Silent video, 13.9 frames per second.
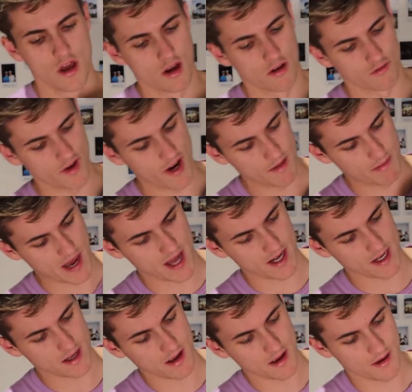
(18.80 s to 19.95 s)
red
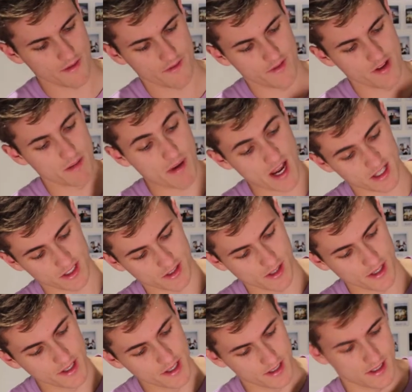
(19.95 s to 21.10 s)
padding for your
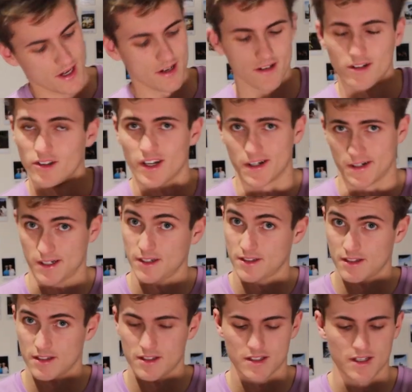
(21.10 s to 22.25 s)
backside, so on the hardest
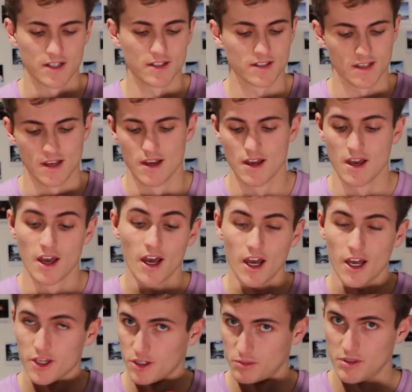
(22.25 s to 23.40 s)
of seats,
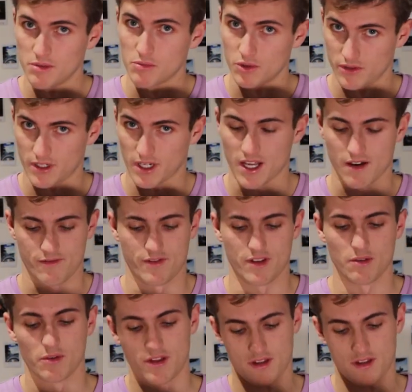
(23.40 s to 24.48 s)
you'll be more than comfy with